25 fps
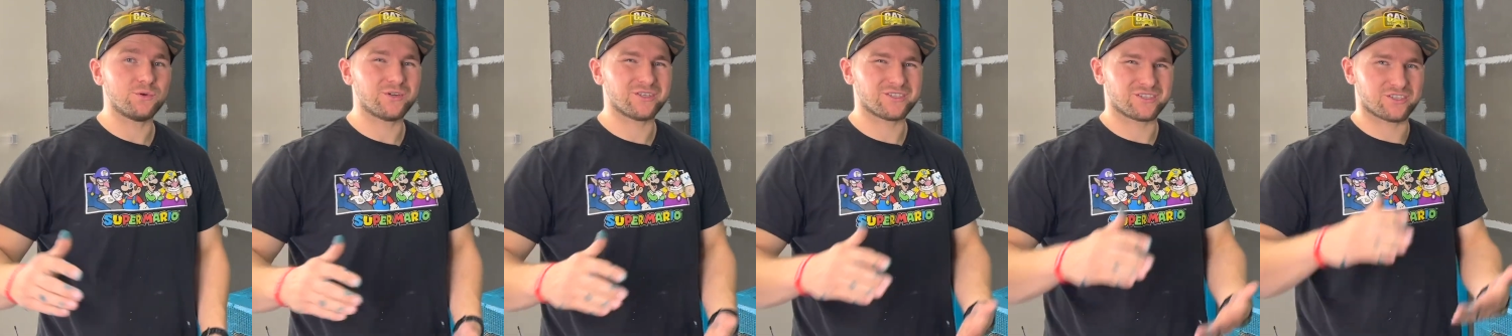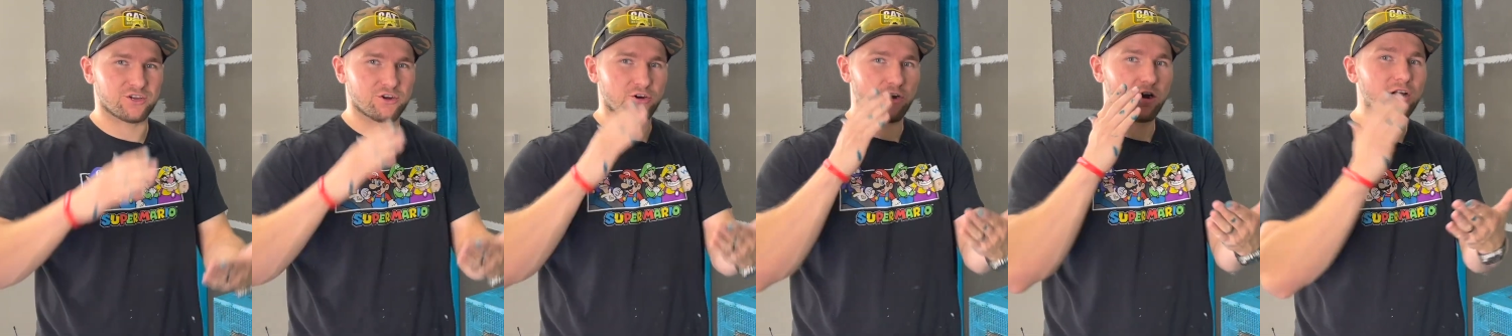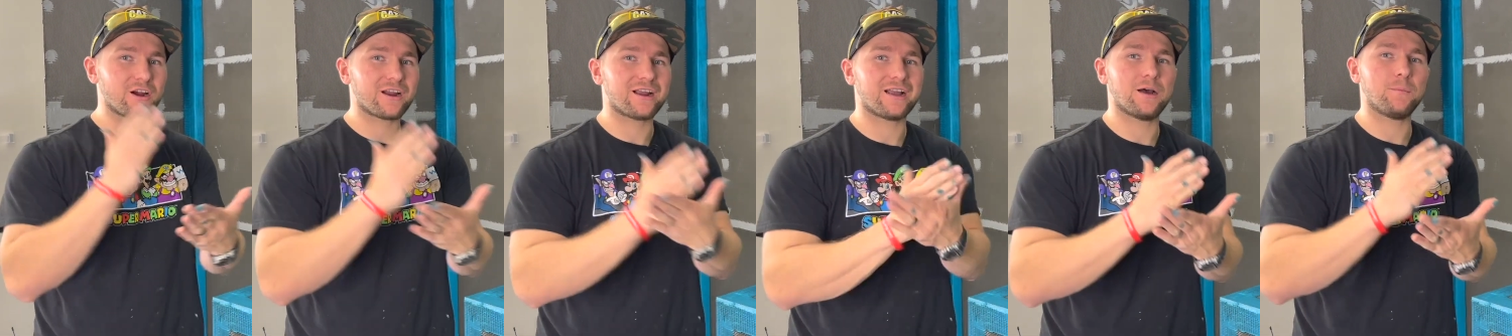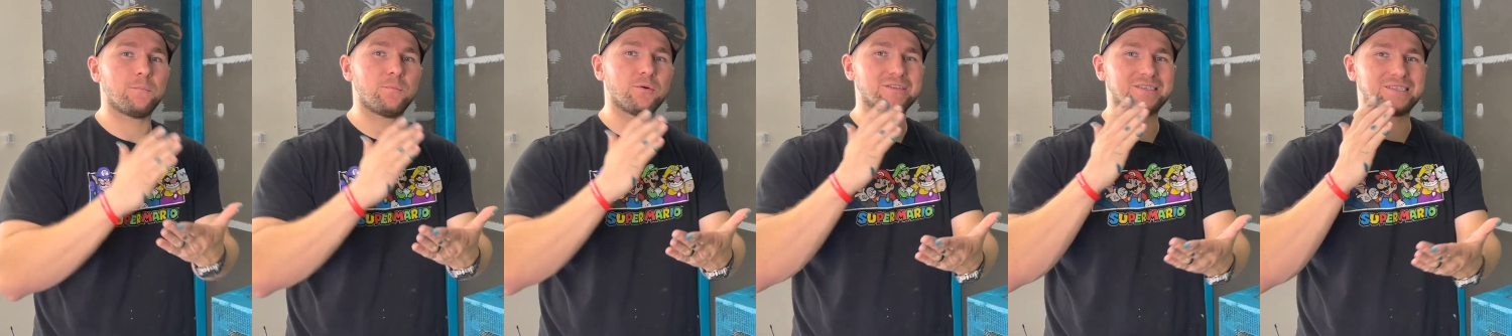because there are a
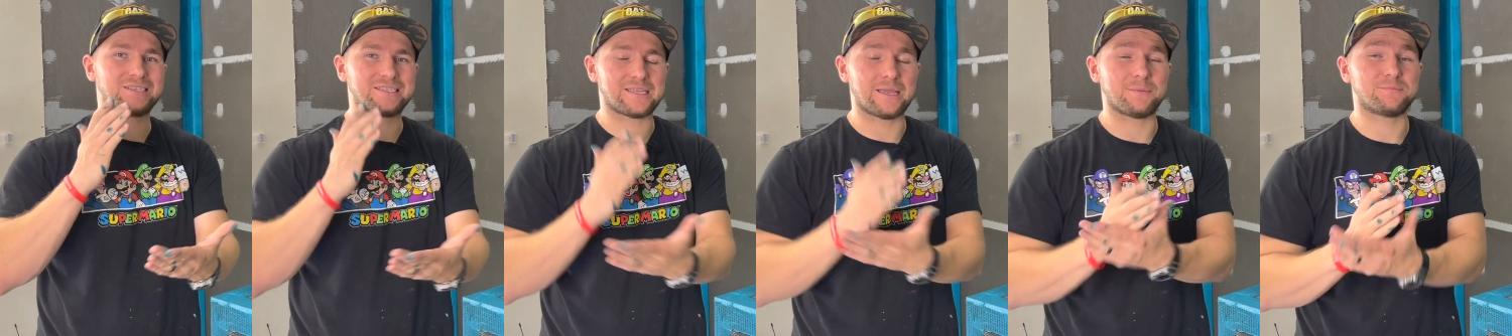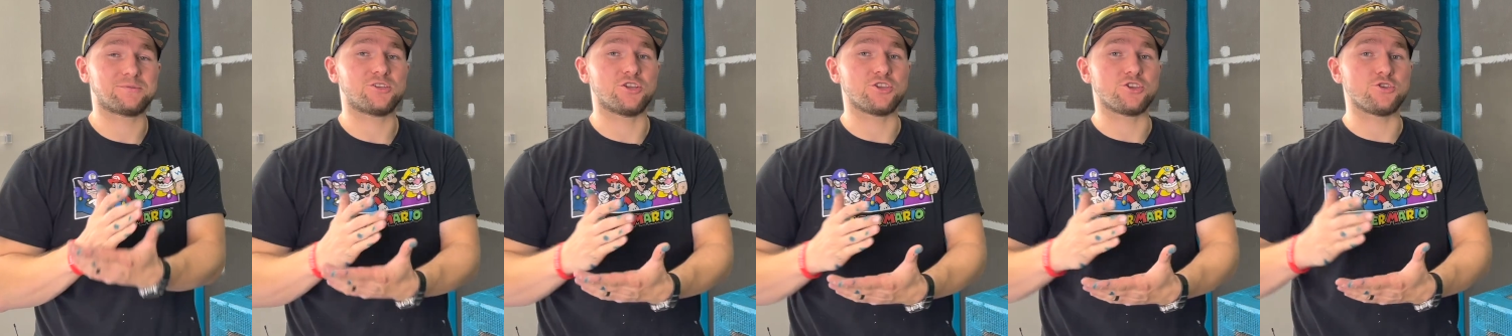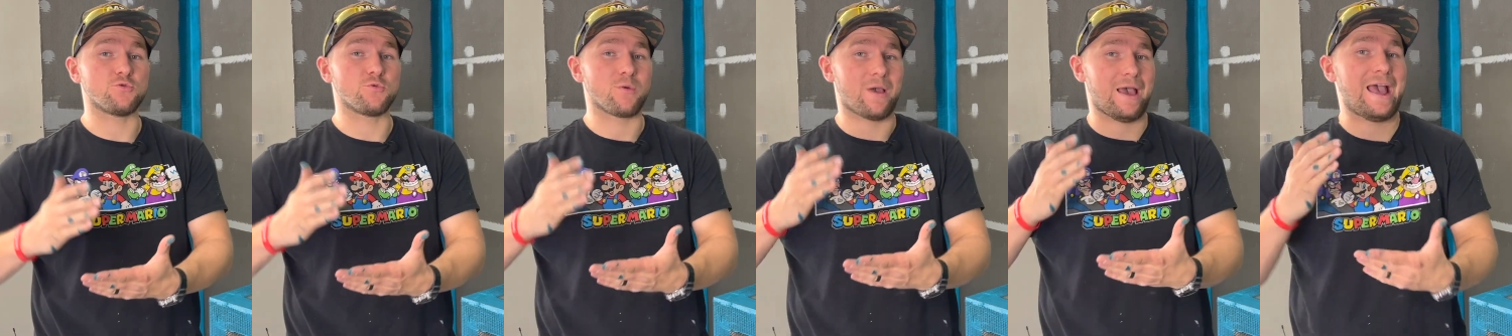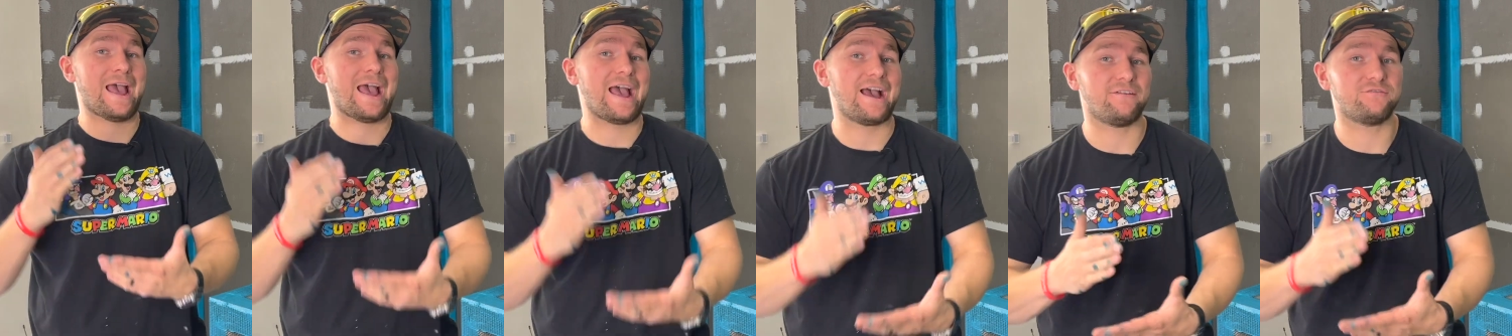couple steps that you
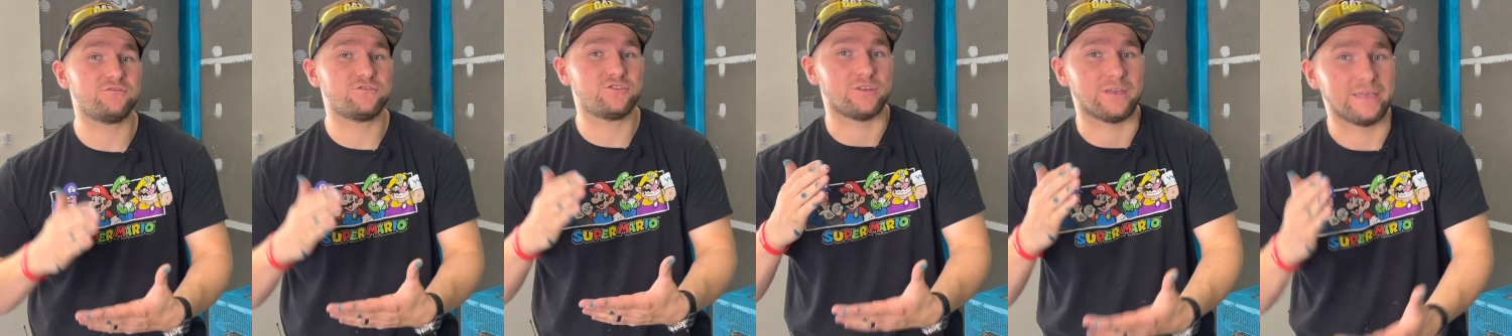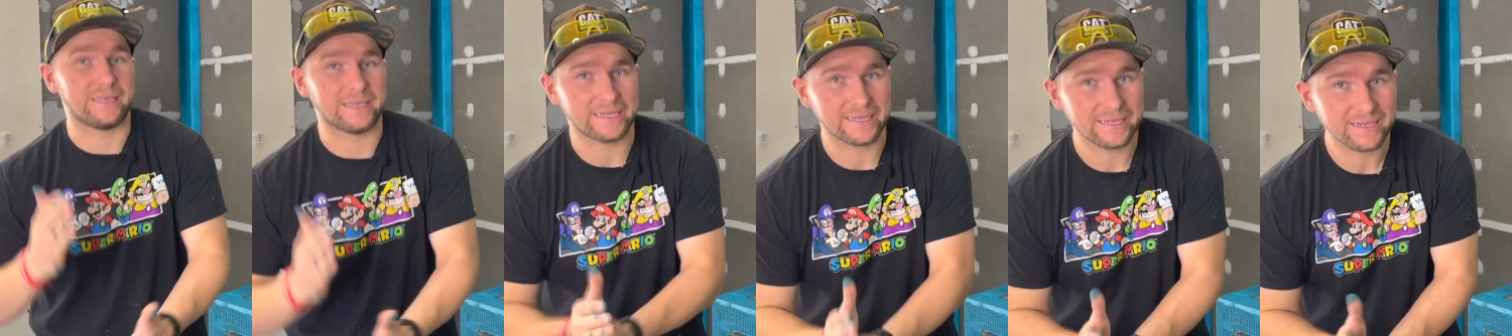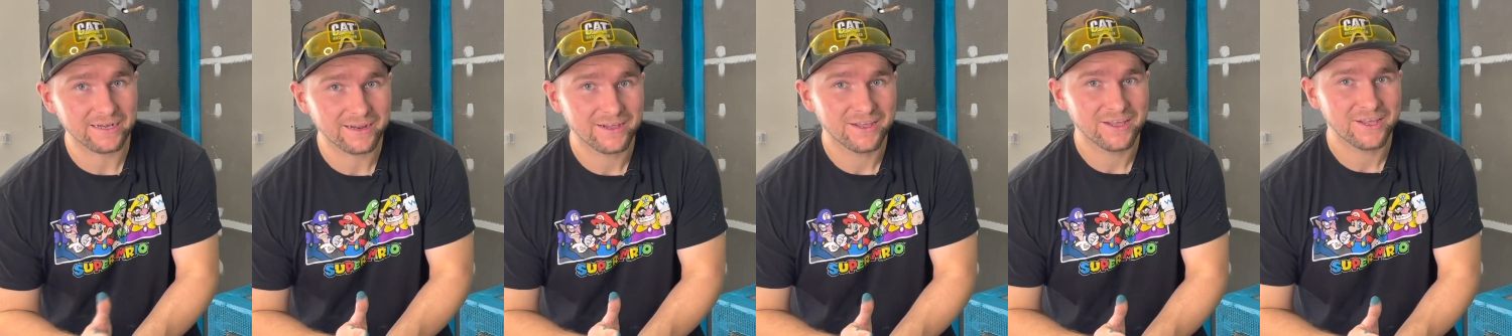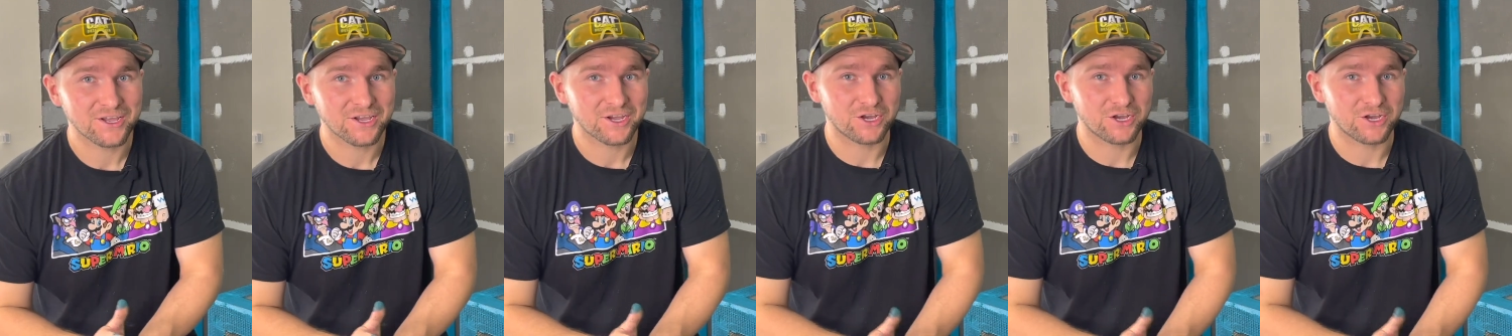have to hit